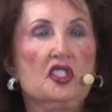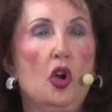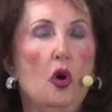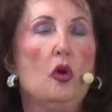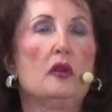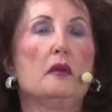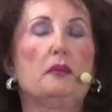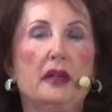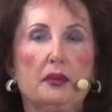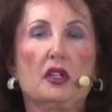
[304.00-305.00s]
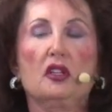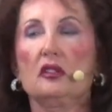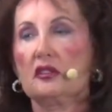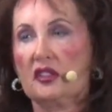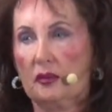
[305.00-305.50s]
no
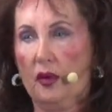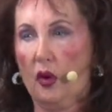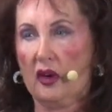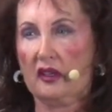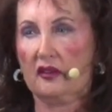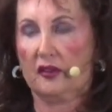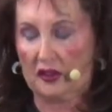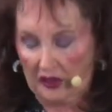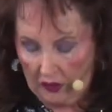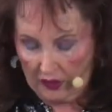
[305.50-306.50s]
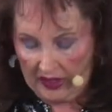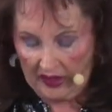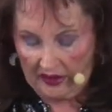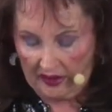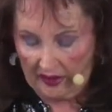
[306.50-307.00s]
biblical support for decreeing
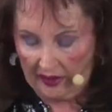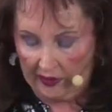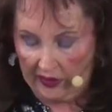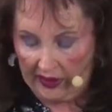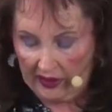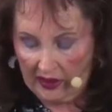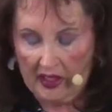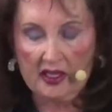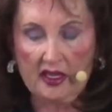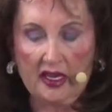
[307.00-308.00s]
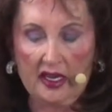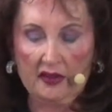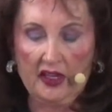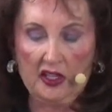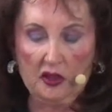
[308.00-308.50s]
and declaring.
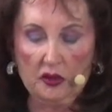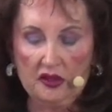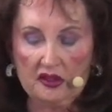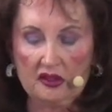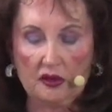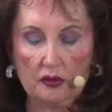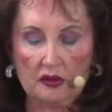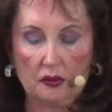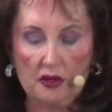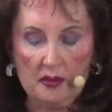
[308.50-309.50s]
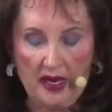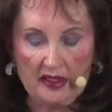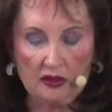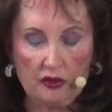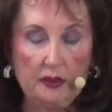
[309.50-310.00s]
And they use three
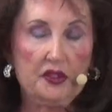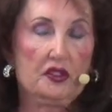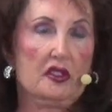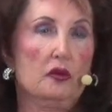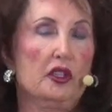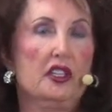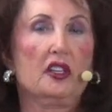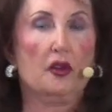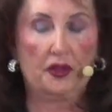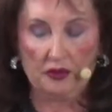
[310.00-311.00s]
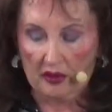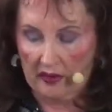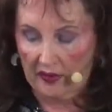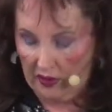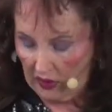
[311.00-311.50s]
main scriptures, and we're going to go through
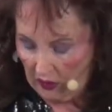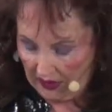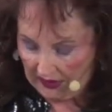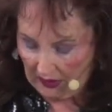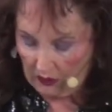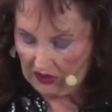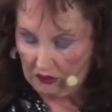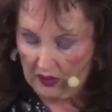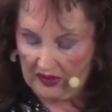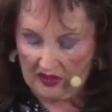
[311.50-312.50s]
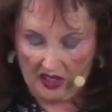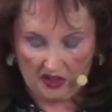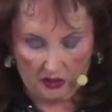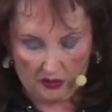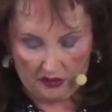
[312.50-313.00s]
them very quickly, which ones they
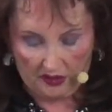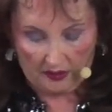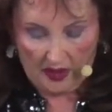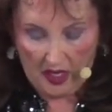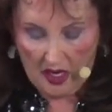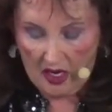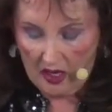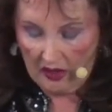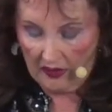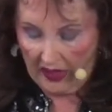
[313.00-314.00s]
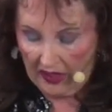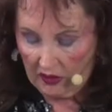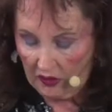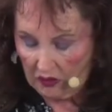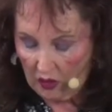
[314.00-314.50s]
use. They
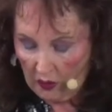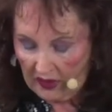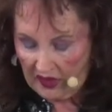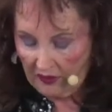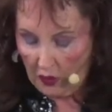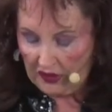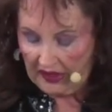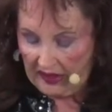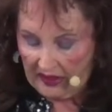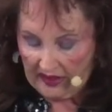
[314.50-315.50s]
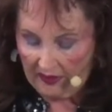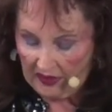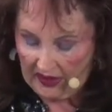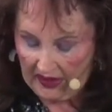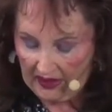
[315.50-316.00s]
use Romans
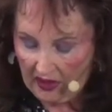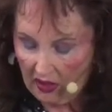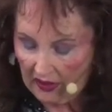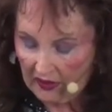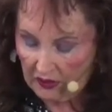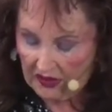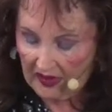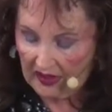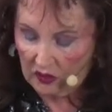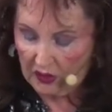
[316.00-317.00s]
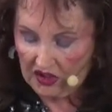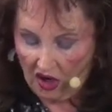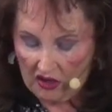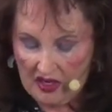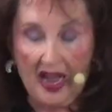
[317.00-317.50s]
14:17, calling those things which
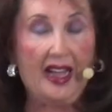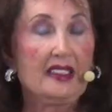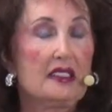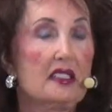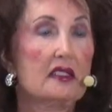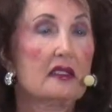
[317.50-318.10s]
are not